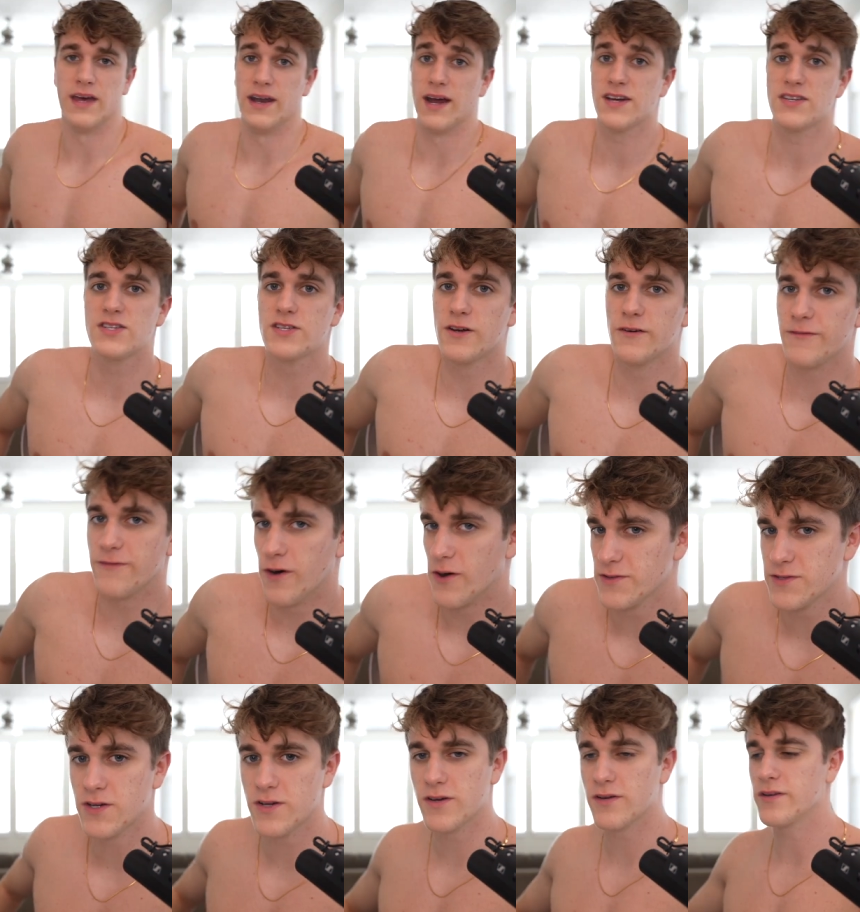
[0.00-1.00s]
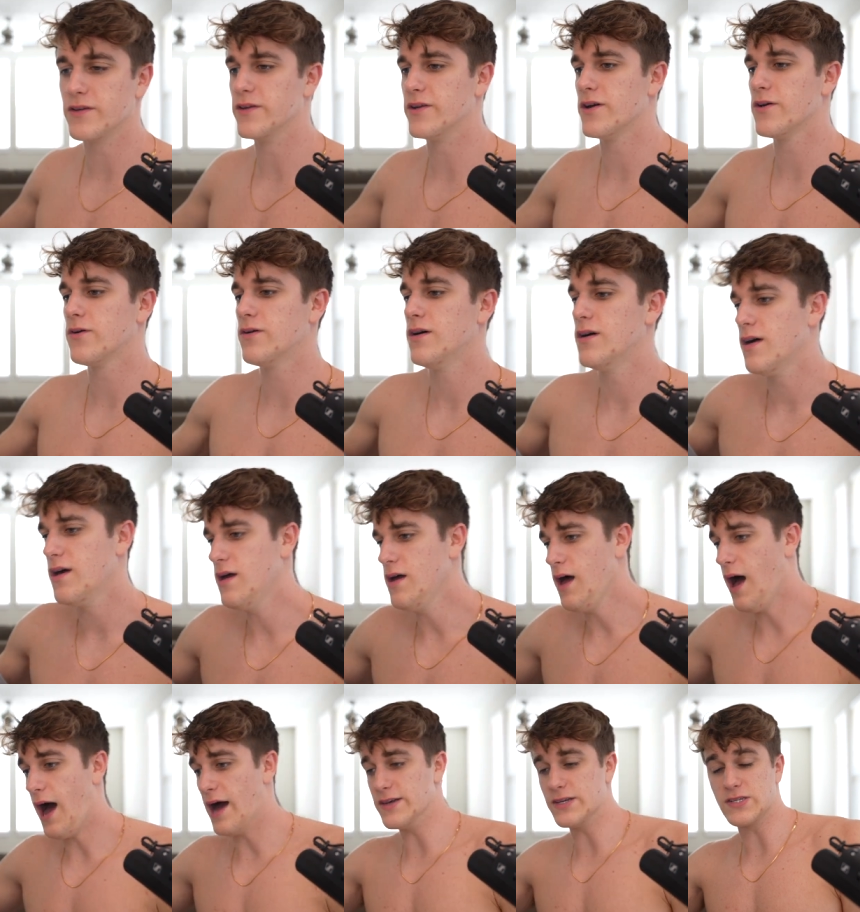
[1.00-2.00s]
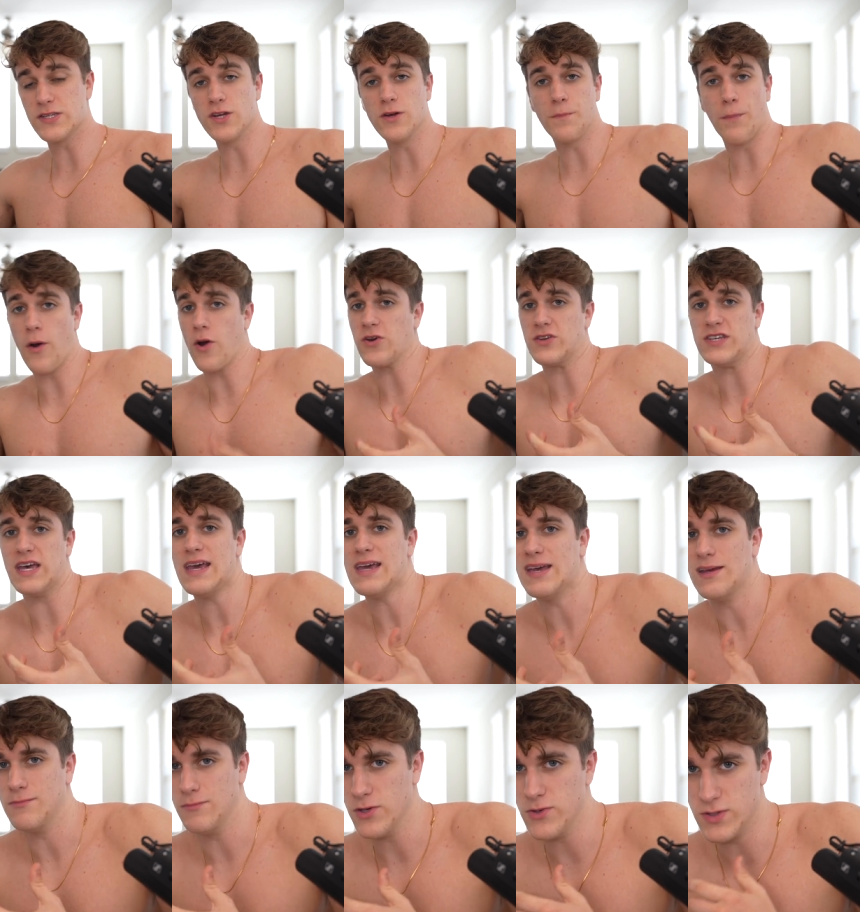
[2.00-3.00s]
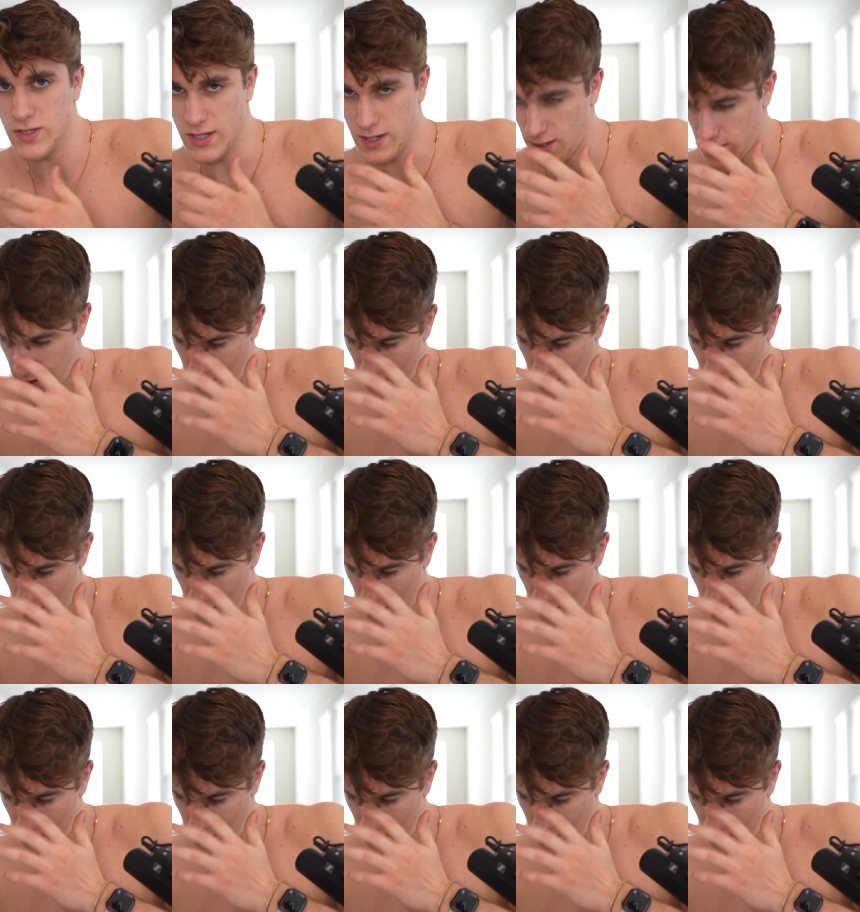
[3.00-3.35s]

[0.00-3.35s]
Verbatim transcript: And I still falter, you know. I still partake in music.